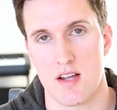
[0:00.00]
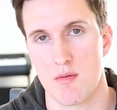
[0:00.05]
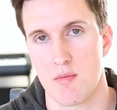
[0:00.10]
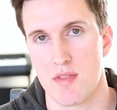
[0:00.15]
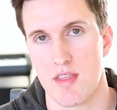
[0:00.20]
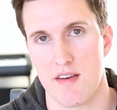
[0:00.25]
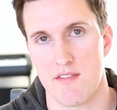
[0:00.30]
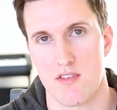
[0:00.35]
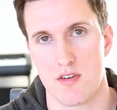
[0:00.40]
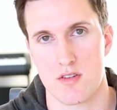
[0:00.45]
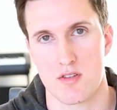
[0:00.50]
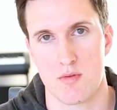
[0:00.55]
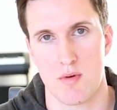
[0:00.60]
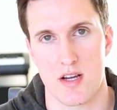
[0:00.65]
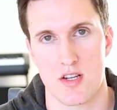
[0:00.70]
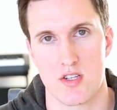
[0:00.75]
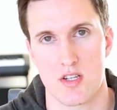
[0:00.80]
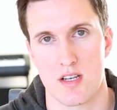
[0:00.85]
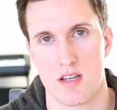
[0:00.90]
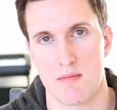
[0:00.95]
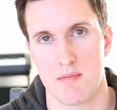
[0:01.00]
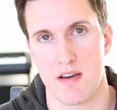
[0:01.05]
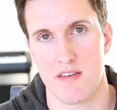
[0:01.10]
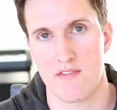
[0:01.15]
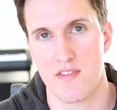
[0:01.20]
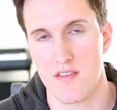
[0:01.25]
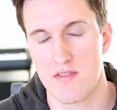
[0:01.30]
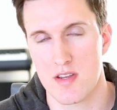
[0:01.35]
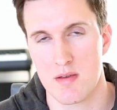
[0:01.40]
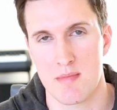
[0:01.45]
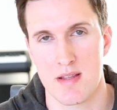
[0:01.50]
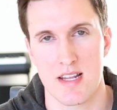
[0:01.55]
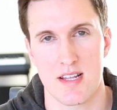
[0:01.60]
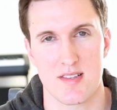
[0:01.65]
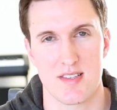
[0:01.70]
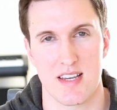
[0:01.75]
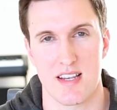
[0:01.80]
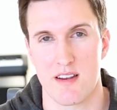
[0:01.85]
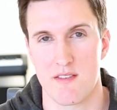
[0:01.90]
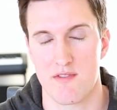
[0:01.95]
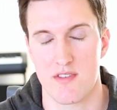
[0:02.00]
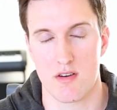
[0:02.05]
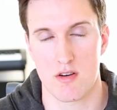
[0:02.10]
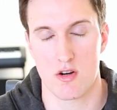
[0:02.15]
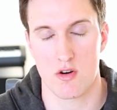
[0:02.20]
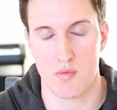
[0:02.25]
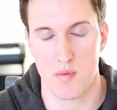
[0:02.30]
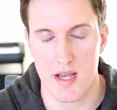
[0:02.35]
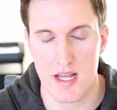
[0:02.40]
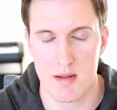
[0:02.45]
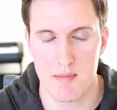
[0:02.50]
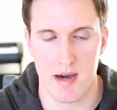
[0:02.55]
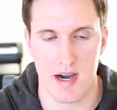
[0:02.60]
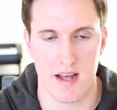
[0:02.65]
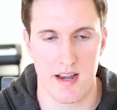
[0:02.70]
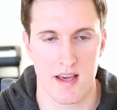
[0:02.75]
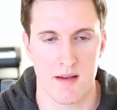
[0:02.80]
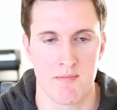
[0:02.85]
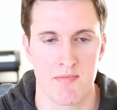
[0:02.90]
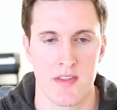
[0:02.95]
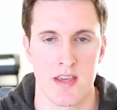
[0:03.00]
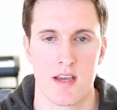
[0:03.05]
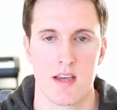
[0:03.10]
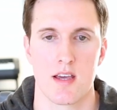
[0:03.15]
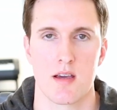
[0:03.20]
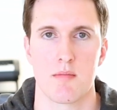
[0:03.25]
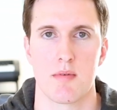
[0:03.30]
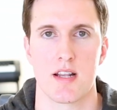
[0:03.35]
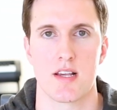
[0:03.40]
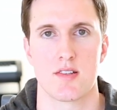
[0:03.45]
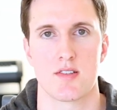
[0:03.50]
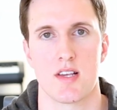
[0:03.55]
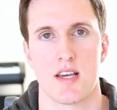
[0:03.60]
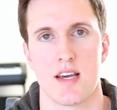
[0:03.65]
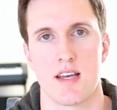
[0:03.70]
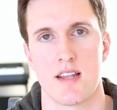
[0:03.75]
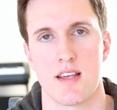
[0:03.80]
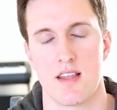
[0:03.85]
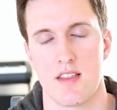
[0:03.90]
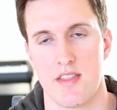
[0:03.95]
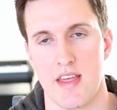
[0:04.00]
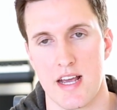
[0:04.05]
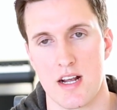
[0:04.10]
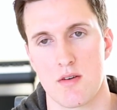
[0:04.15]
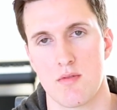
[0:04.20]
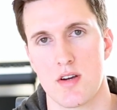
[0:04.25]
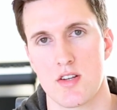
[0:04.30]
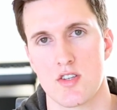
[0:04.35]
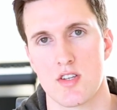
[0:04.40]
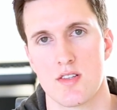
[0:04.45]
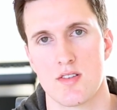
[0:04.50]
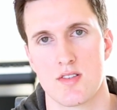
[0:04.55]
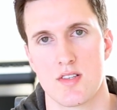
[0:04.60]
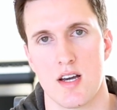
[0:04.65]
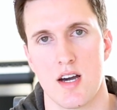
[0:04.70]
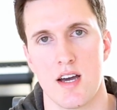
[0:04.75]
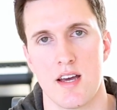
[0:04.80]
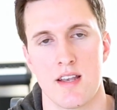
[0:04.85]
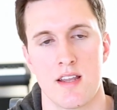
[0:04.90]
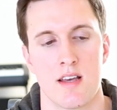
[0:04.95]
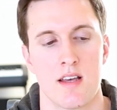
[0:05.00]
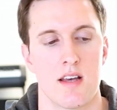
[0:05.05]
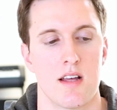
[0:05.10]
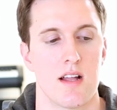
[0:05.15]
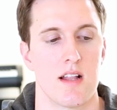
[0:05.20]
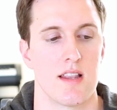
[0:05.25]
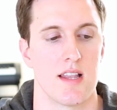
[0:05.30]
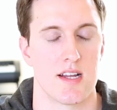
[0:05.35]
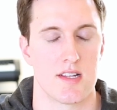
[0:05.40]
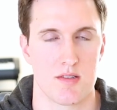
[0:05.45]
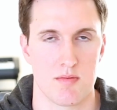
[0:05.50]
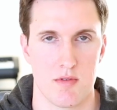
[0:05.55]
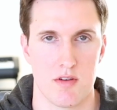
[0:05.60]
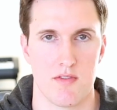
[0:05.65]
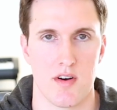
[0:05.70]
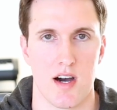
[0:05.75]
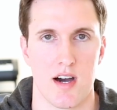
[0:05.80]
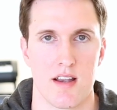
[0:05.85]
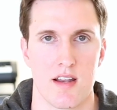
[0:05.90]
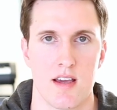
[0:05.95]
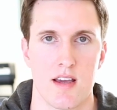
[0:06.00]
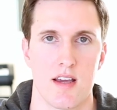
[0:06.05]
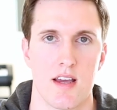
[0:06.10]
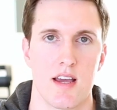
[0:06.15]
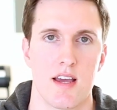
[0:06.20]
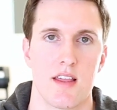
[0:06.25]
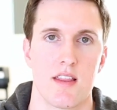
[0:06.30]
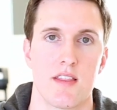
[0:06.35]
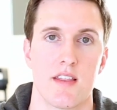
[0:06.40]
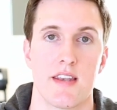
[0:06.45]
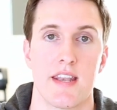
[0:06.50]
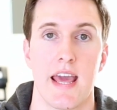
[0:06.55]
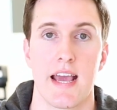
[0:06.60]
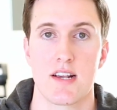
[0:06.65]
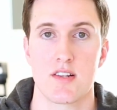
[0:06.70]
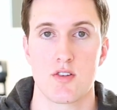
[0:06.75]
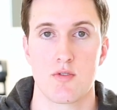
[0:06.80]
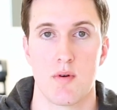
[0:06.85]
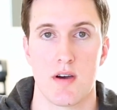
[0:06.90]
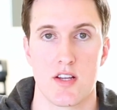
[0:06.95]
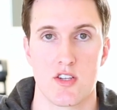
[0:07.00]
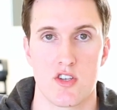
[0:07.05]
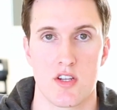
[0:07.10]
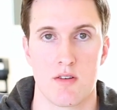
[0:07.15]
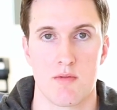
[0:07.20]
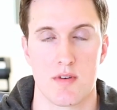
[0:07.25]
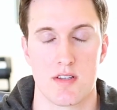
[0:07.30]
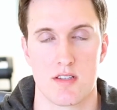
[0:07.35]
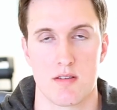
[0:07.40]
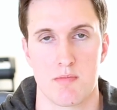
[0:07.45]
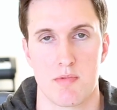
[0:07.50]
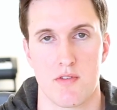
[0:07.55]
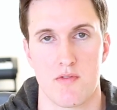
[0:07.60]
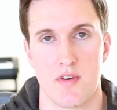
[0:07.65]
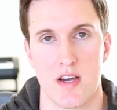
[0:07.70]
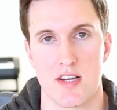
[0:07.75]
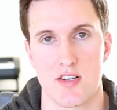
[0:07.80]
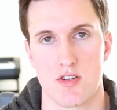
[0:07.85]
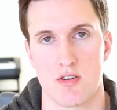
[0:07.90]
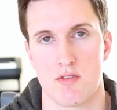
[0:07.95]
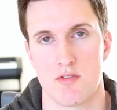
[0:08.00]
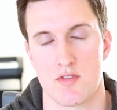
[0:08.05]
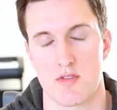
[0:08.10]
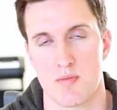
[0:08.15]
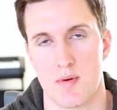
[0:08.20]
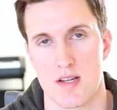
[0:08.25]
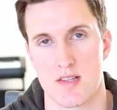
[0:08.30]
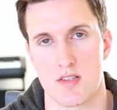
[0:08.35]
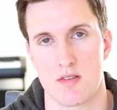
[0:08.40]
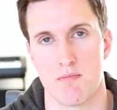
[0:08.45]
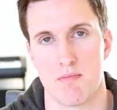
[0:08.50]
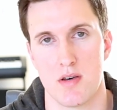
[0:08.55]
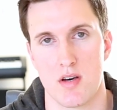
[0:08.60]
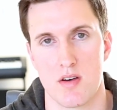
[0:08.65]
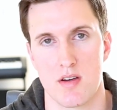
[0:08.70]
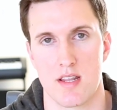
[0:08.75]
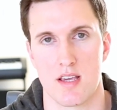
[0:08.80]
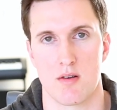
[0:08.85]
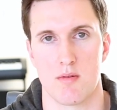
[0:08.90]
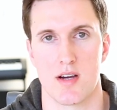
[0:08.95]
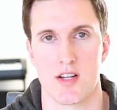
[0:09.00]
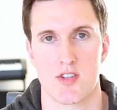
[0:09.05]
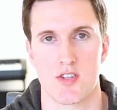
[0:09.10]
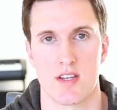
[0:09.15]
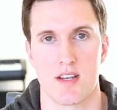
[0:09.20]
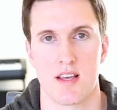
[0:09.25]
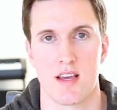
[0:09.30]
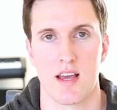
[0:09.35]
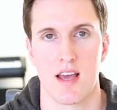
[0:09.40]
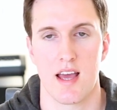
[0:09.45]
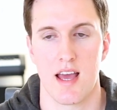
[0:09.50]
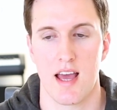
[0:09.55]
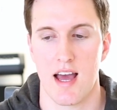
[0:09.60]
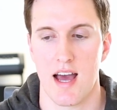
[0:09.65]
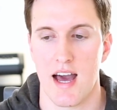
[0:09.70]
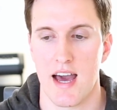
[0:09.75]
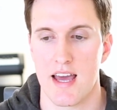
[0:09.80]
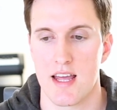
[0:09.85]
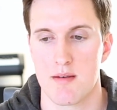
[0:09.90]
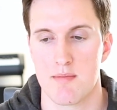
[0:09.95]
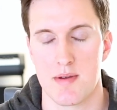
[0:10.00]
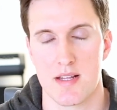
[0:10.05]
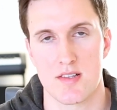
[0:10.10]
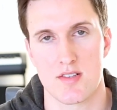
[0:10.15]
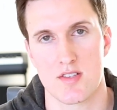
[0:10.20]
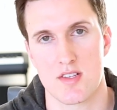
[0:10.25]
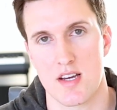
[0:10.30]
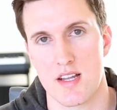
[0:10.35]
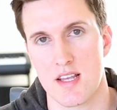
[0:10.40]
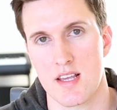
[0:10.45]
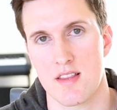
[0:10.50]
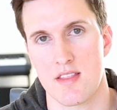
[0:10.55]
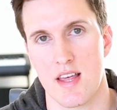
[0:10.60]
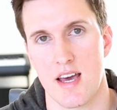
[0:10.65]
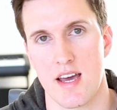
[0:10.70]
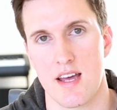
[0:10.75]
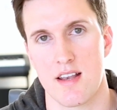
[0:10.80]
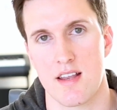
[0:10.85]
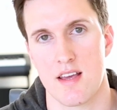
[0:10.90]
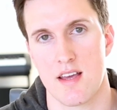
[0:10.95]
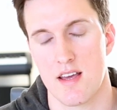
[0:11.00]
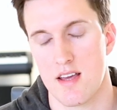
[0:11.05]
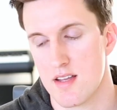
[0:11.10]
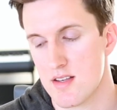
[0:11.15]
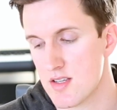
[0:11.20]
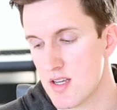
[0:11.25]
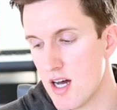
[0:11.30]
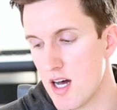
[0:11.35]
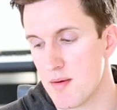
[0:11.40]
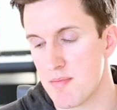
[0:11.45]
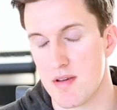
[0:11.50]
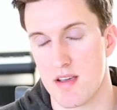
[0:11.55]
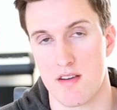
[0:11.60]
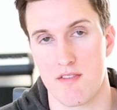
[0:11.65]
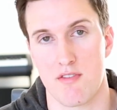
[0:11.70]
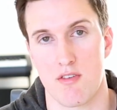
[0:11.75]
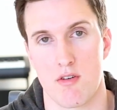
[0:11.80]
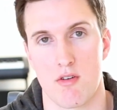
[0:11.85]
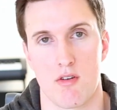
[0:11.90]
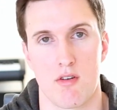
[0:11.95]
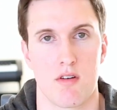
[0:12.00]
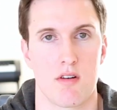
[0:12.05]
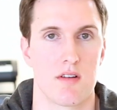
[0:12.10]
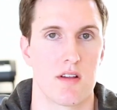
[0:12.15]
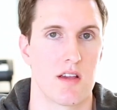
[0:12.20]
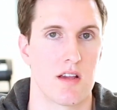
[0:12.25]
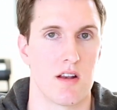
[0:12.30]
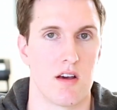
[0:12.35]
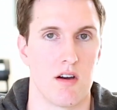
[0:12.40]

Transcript: done with that first question in about 50 minutes. I didn't feel great about it, but I said, that question's done, let's move on. The next question was a professional responsibility question. I had been studying that topic for